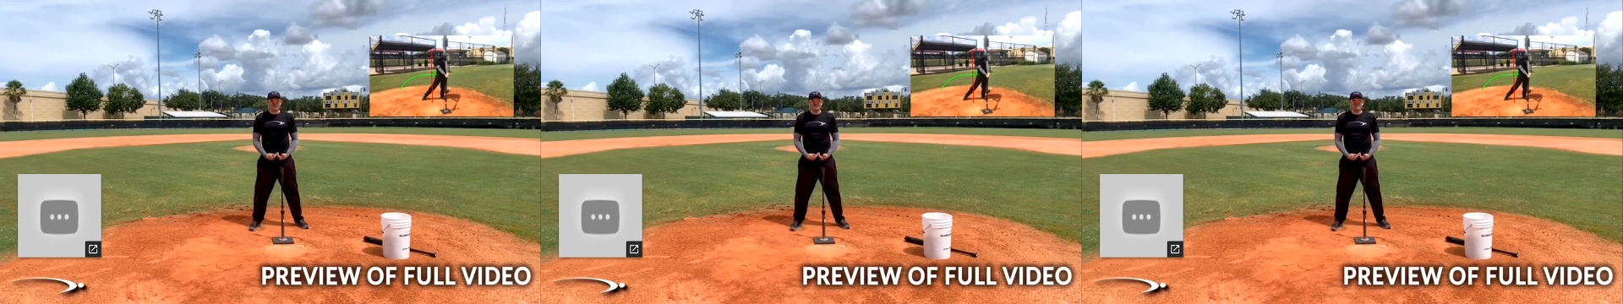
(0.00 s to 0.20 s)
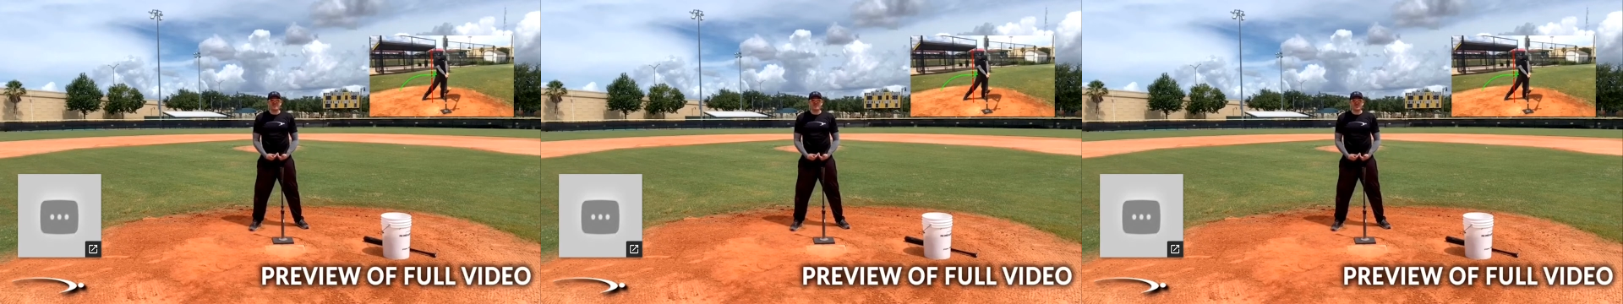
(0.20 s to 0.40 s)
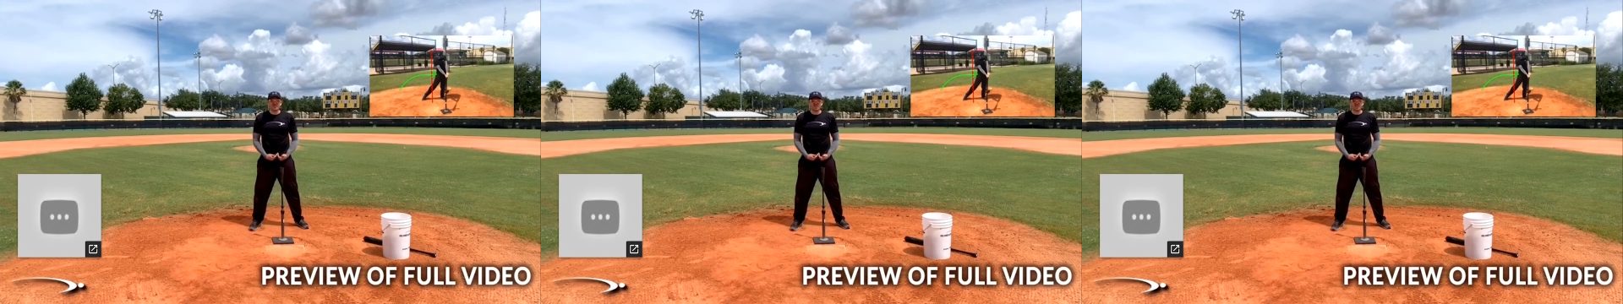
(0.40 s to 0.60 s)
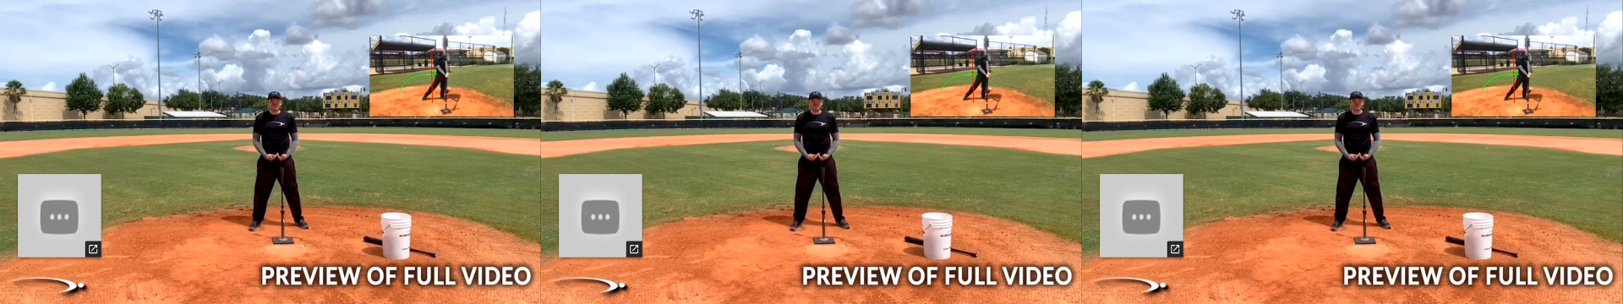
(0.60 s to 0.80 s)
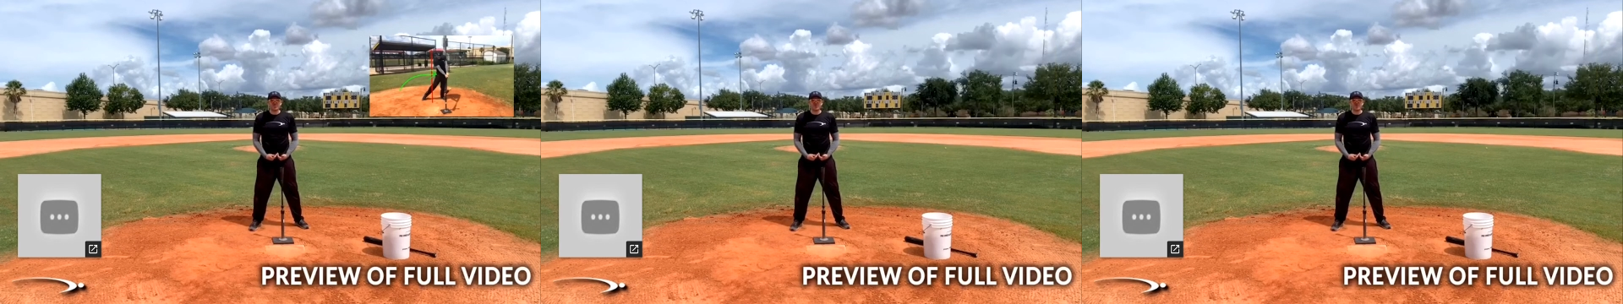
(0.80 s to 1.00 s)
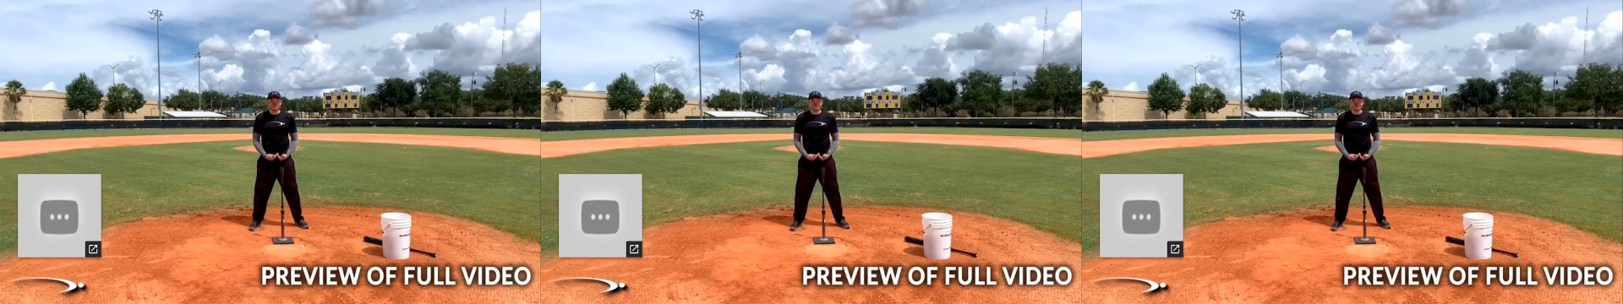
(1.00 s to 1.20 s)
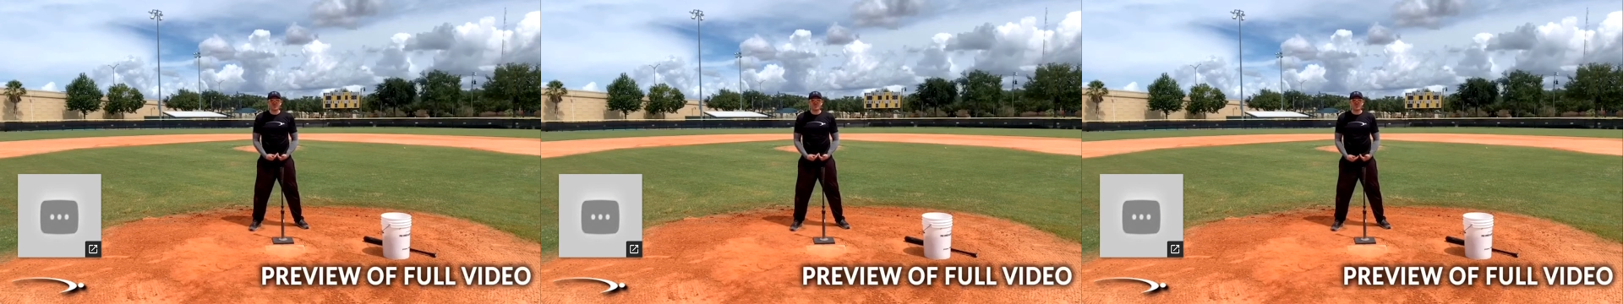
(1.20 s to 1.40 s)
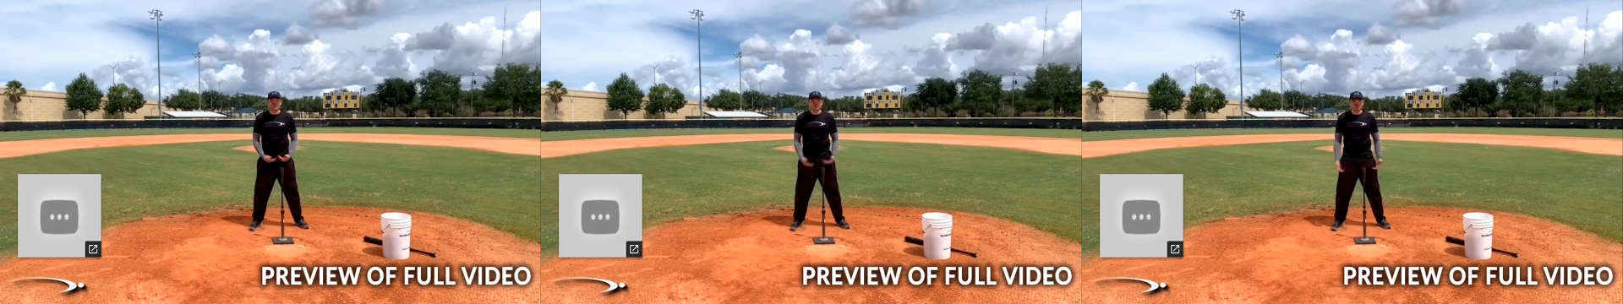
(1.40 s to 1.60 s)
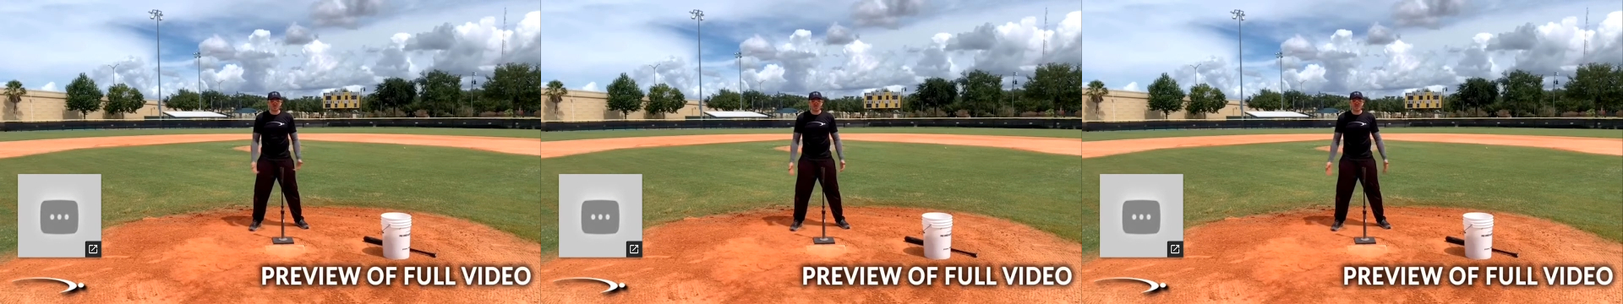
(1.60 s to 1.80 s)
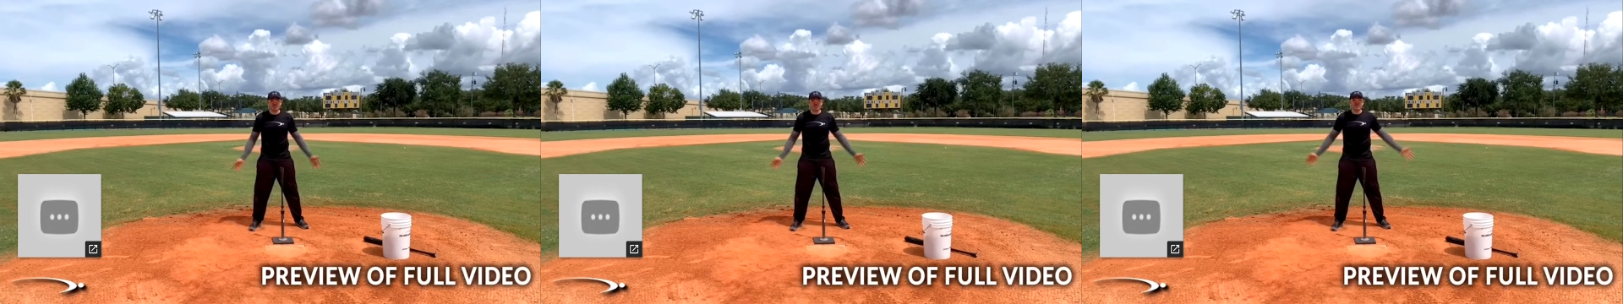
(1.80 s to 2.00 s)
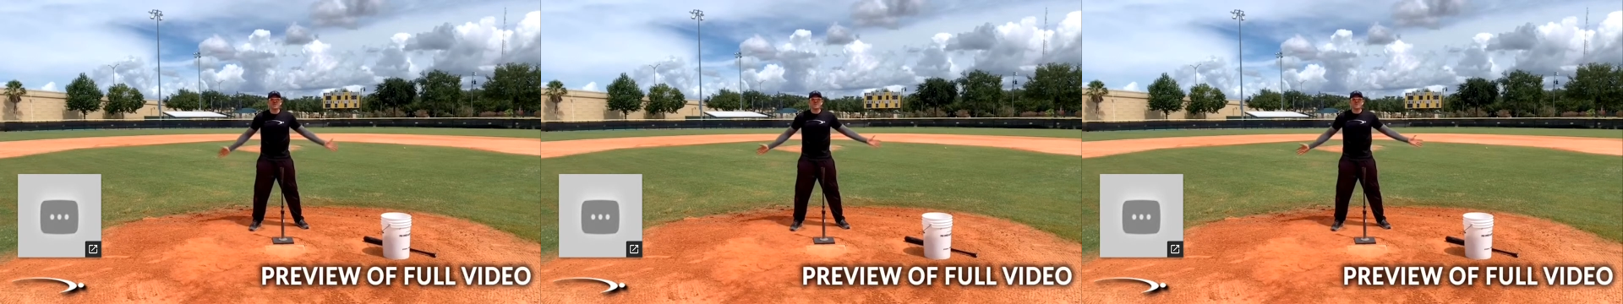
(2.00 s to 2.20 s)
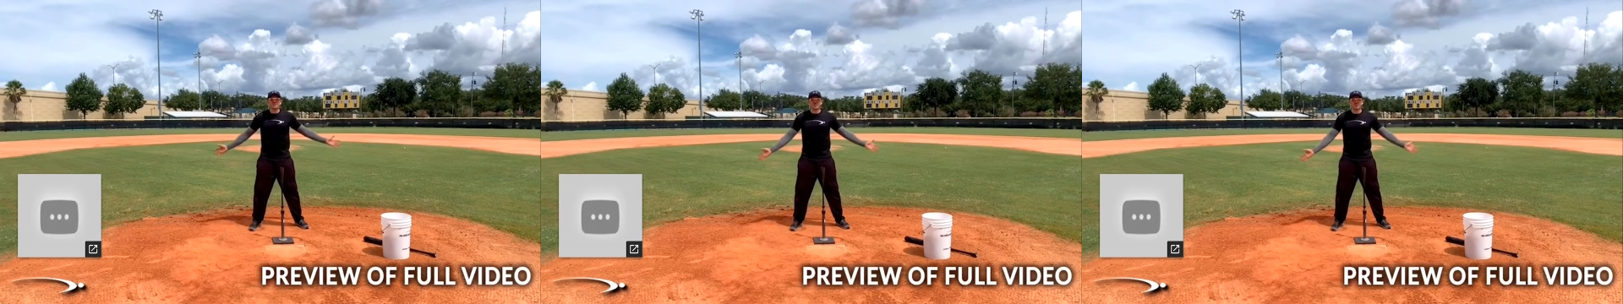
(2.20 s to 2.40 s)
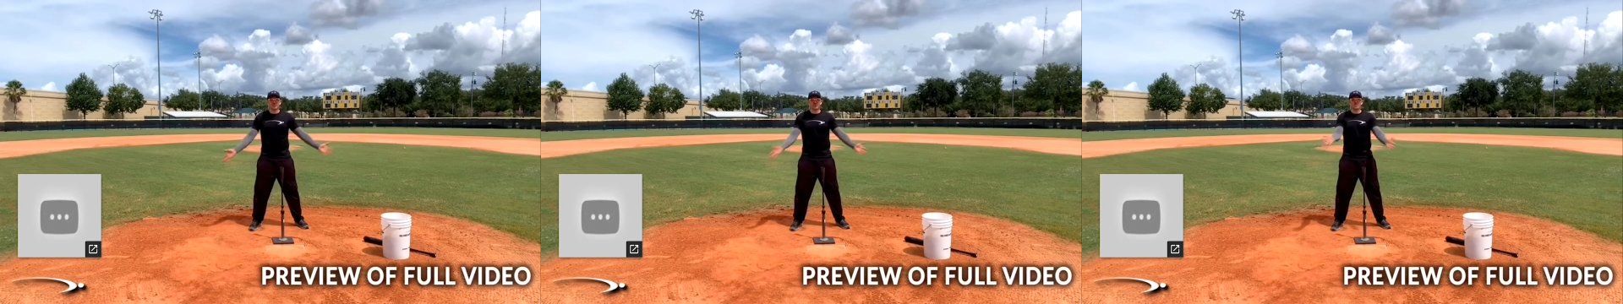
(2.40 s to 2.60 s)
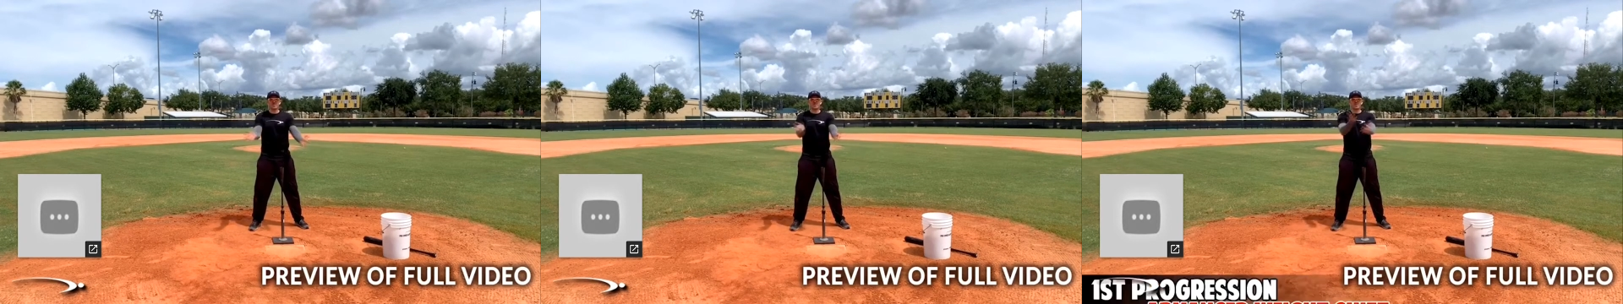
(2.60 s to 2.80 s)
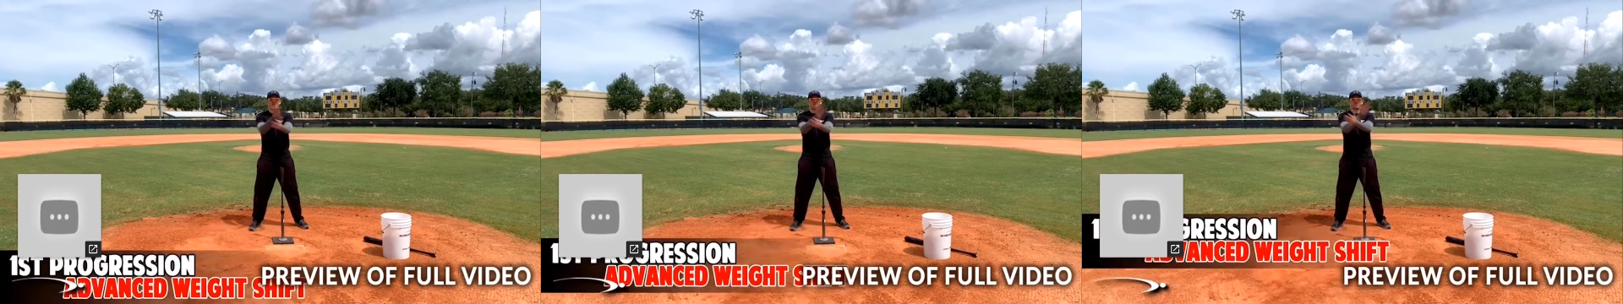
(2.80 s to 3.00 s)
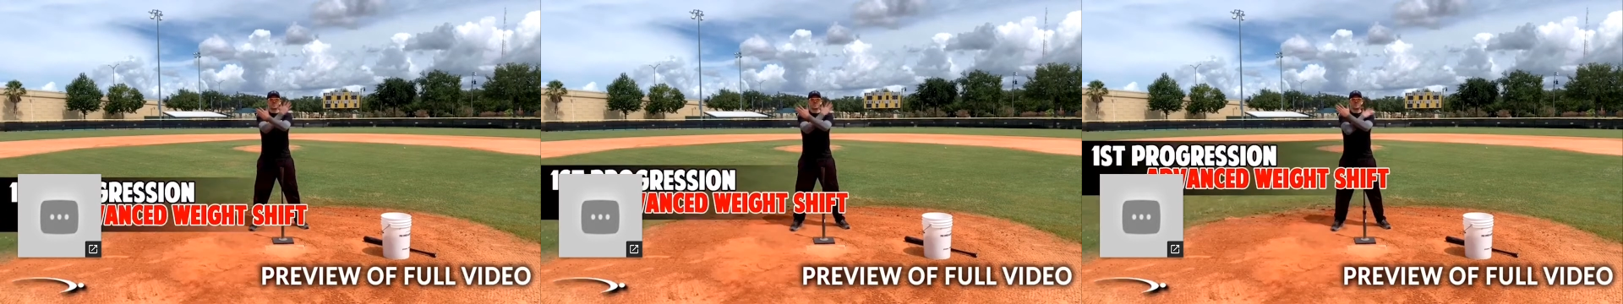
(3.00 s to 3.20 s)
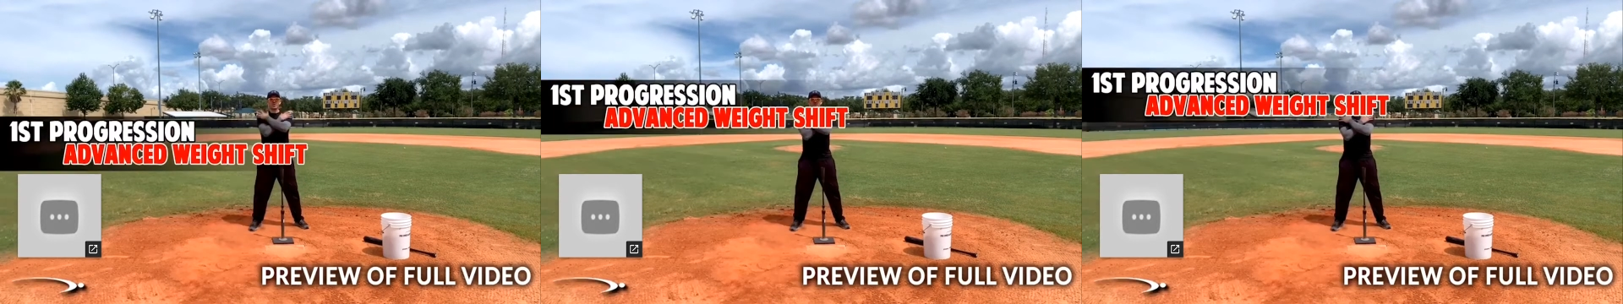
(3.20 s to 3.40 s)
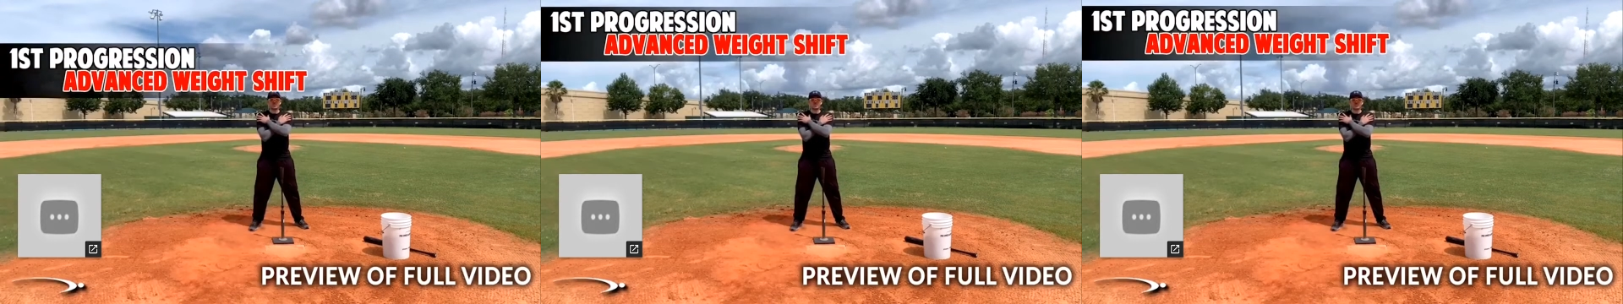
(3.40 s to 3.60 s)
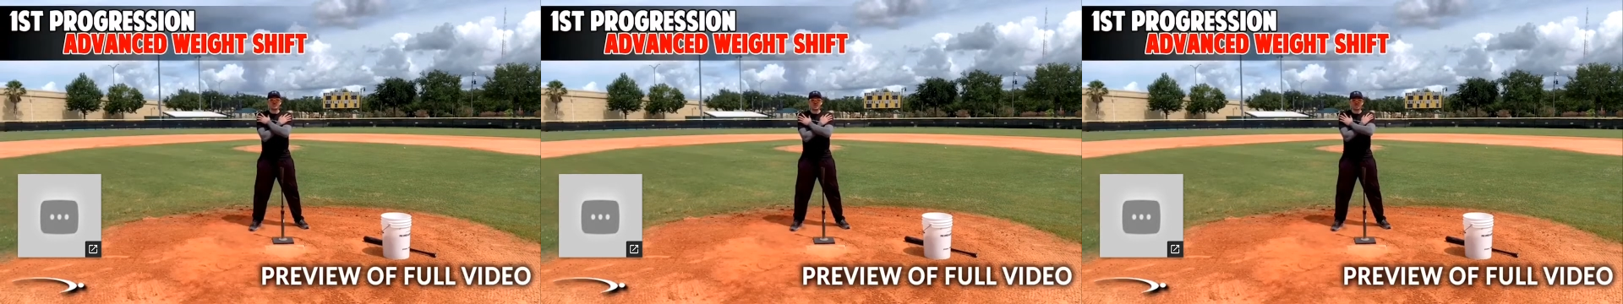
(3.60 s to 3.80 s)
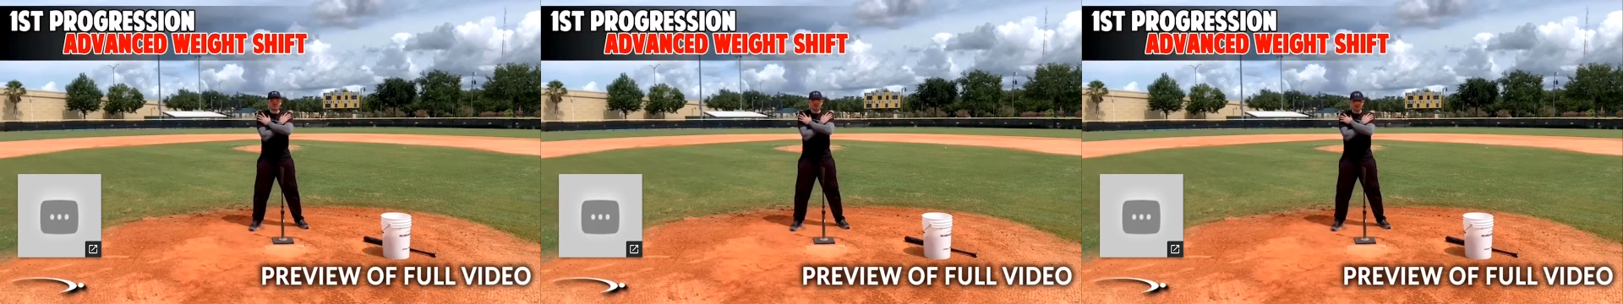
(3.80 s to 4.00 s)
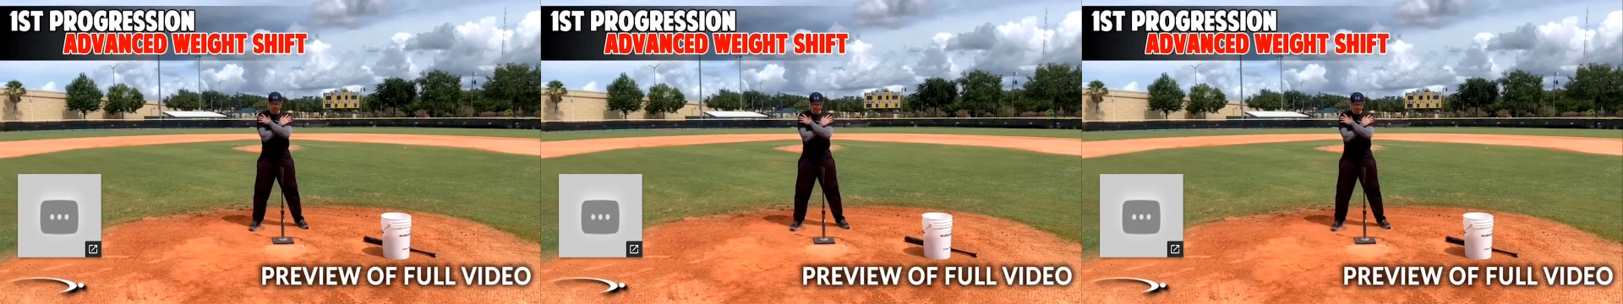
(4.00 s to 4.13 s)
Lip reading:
Nobody's mouth can be seen.